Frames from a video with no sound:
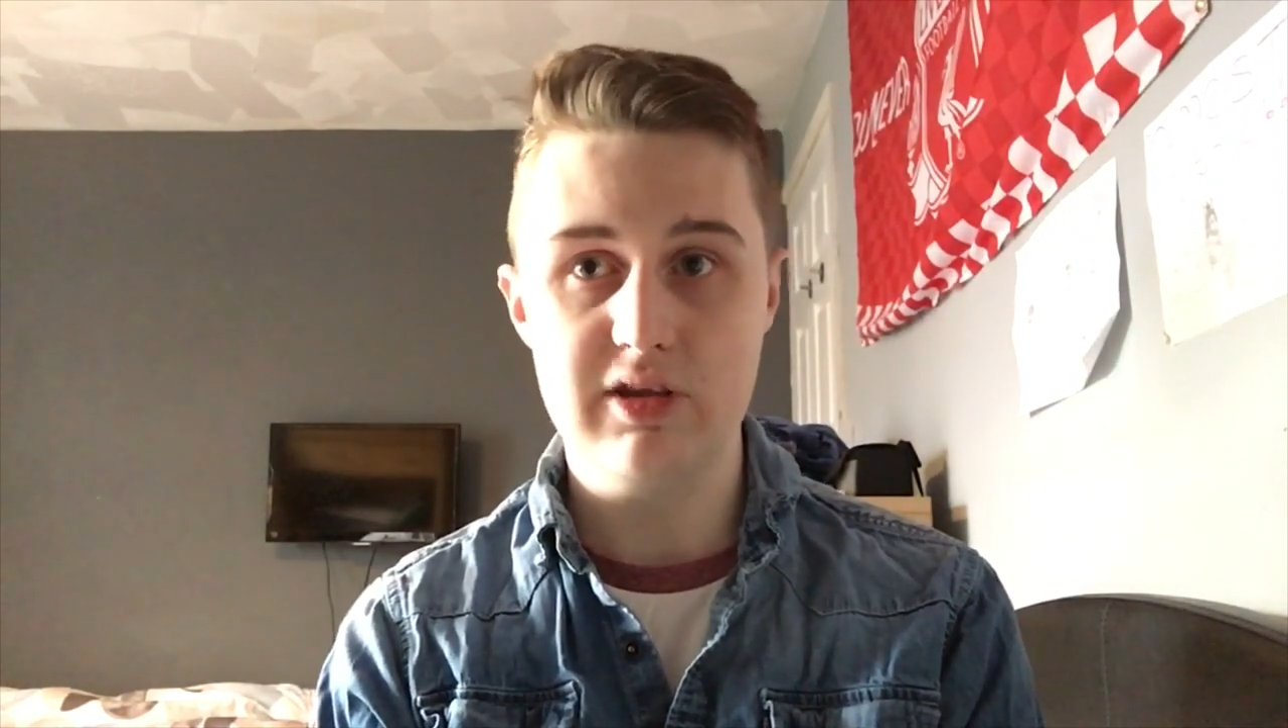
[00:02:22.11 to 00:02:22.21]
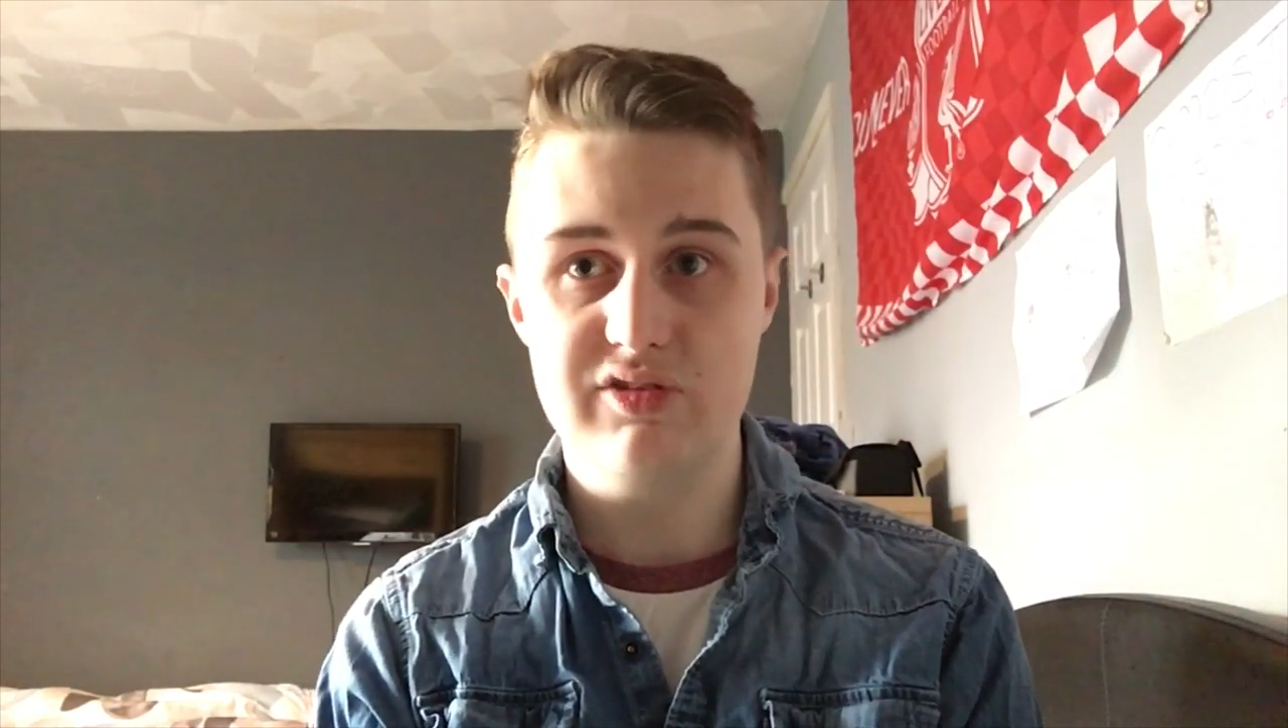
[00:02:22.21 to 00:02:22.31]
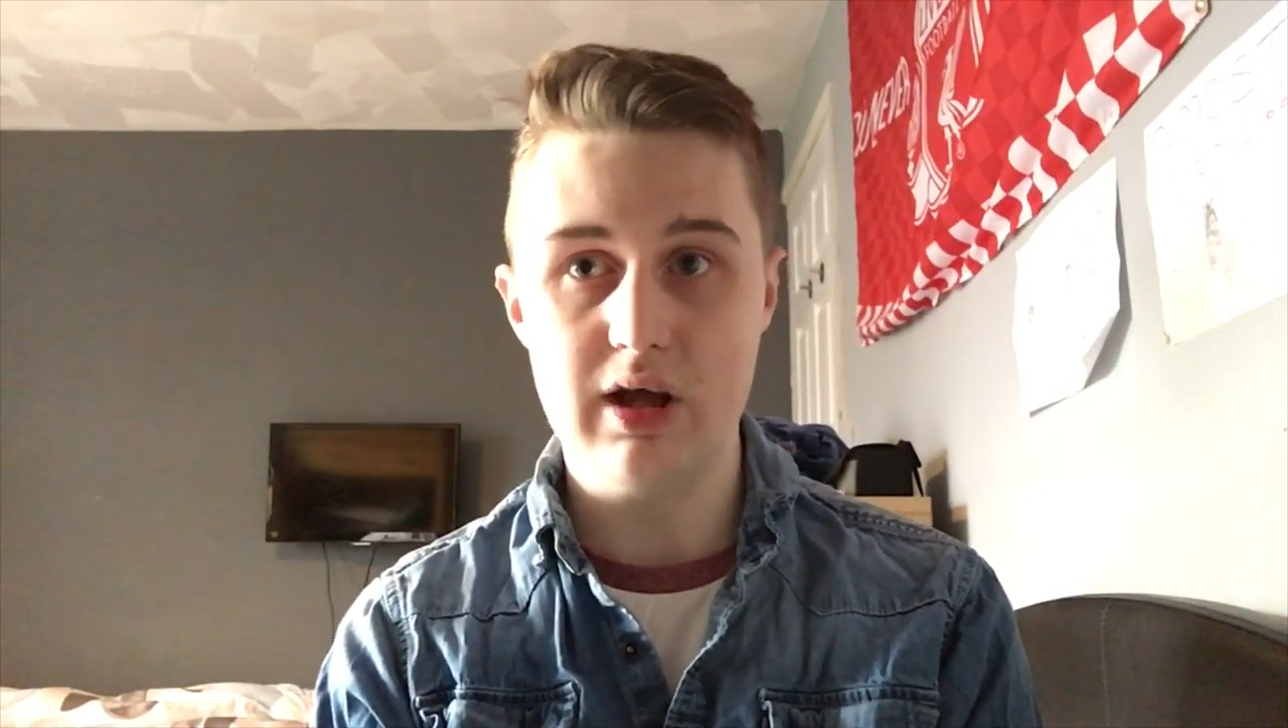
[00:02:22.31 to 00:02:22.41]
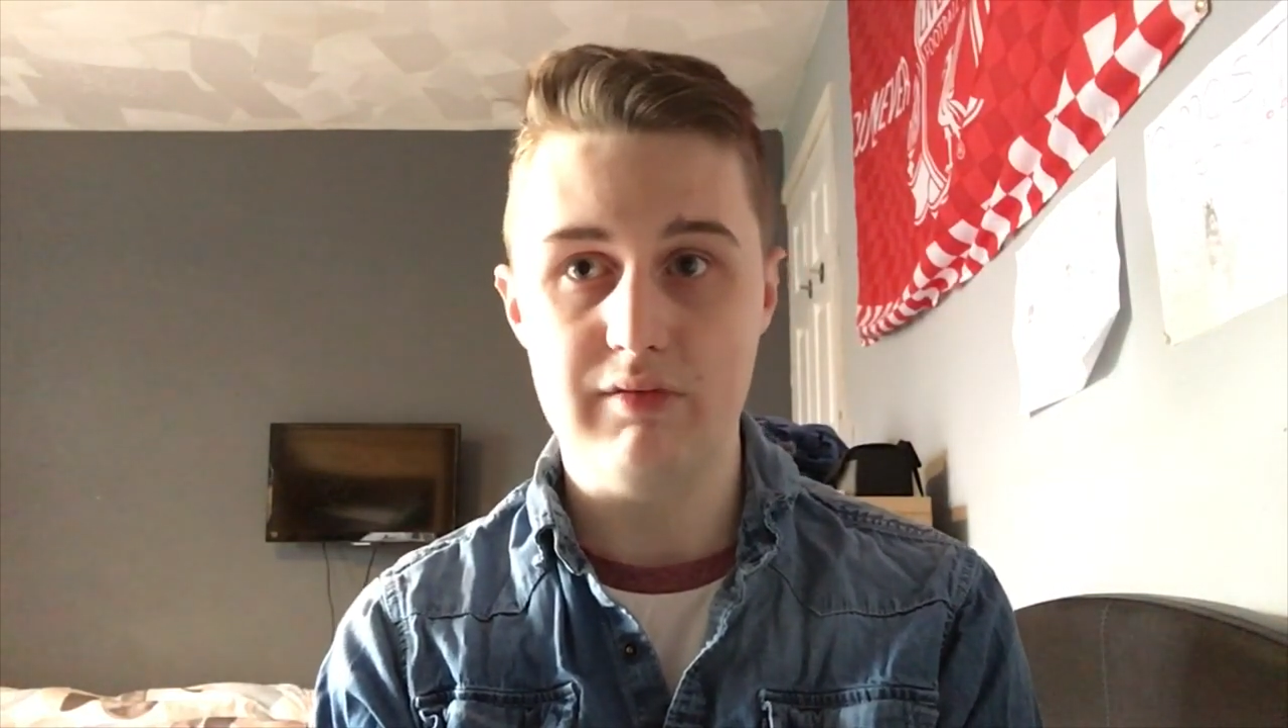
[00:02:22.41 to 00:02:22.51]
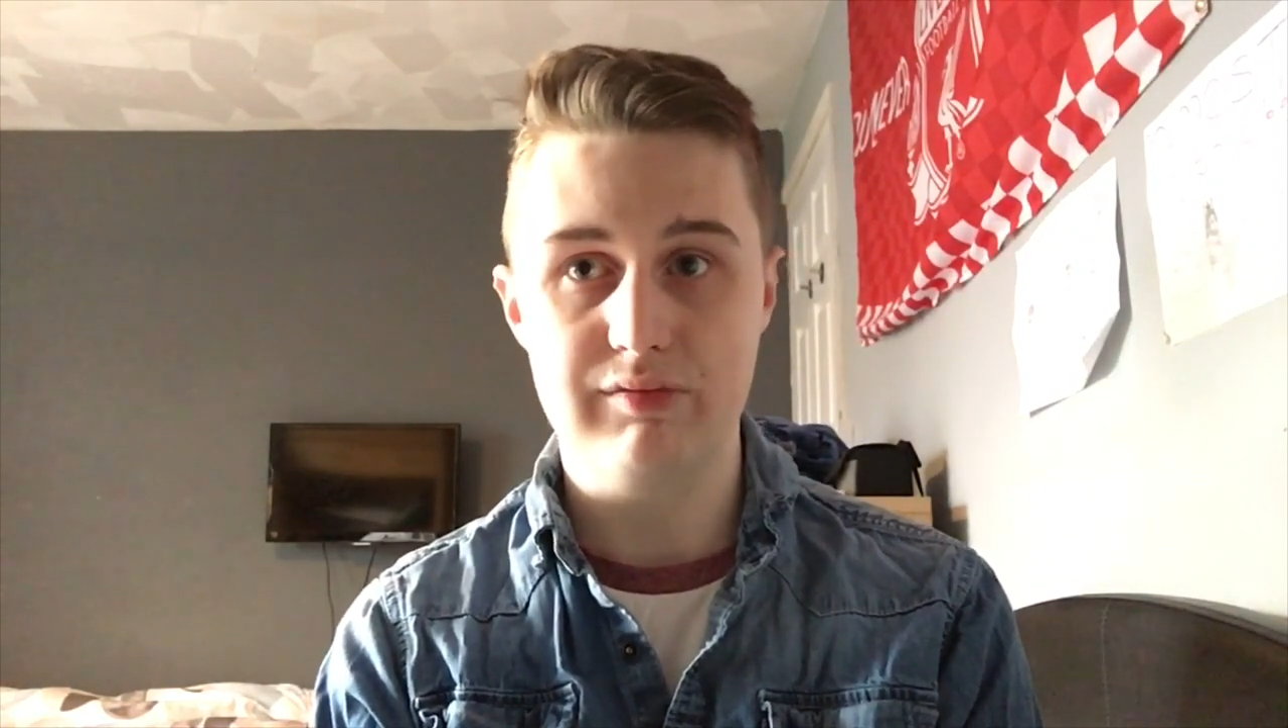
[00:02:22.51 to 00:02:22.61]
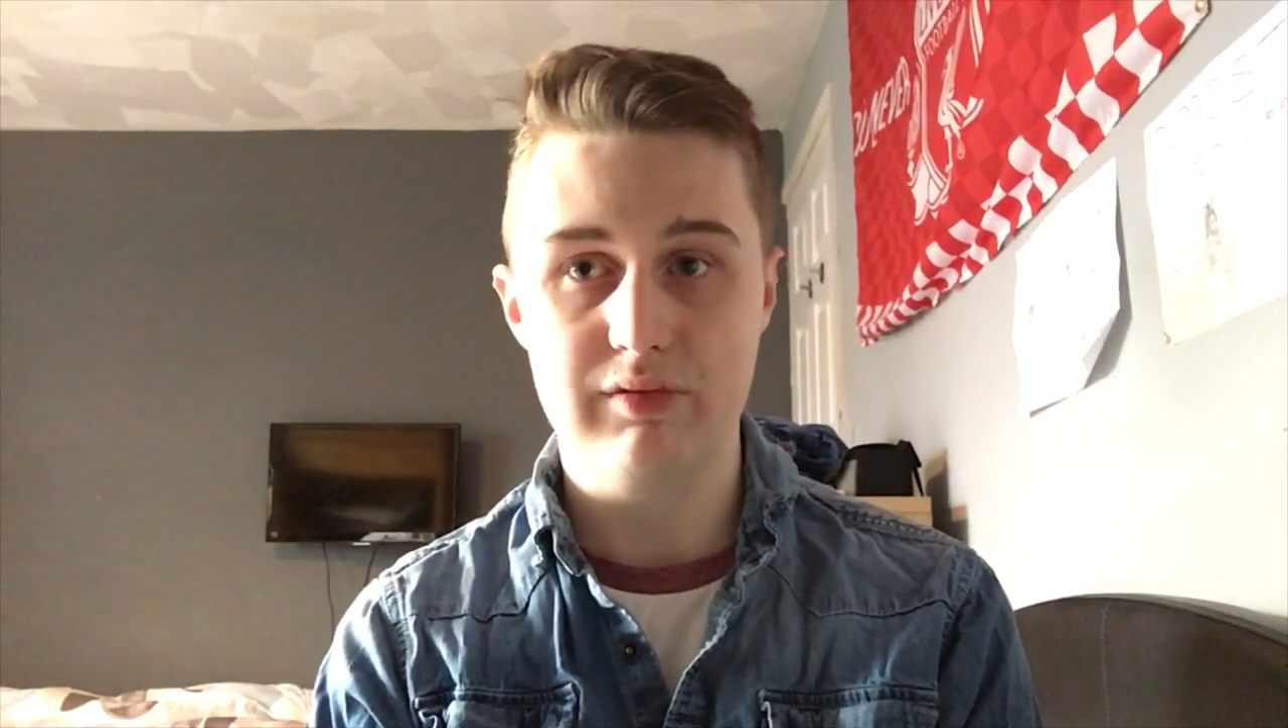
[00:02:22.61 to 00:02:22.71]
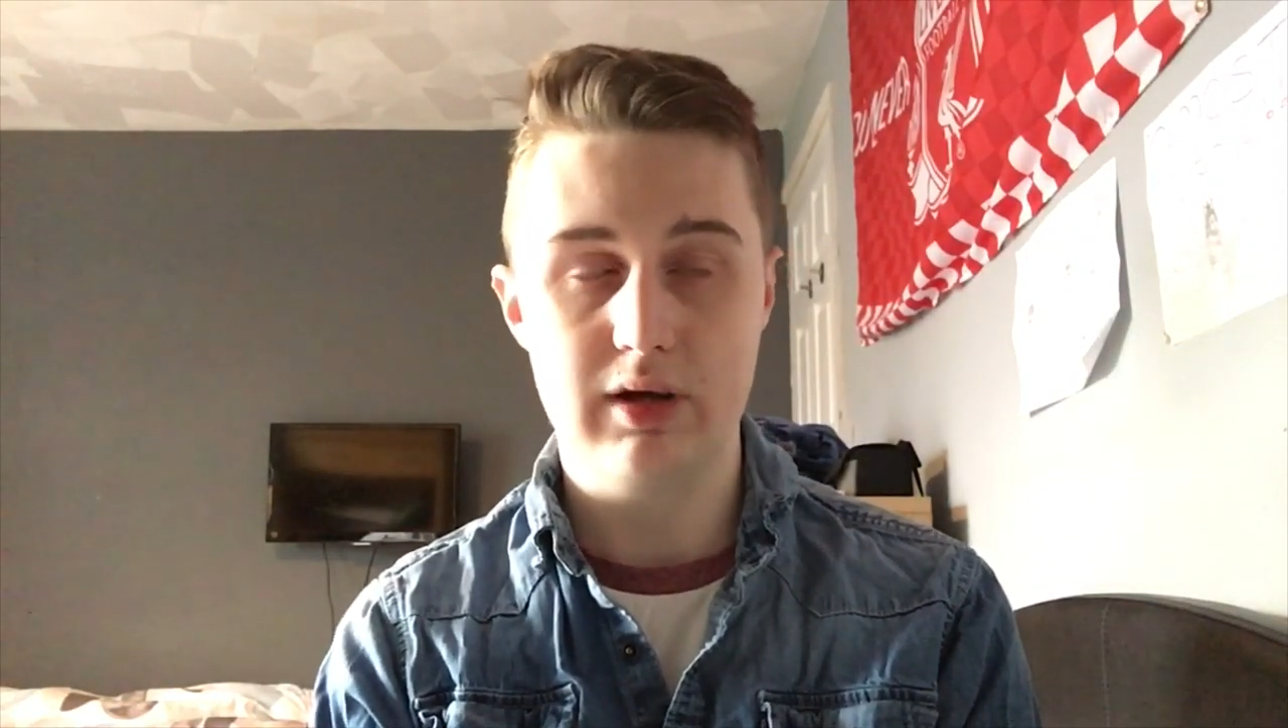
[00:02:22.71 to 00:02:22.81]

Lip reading: itself.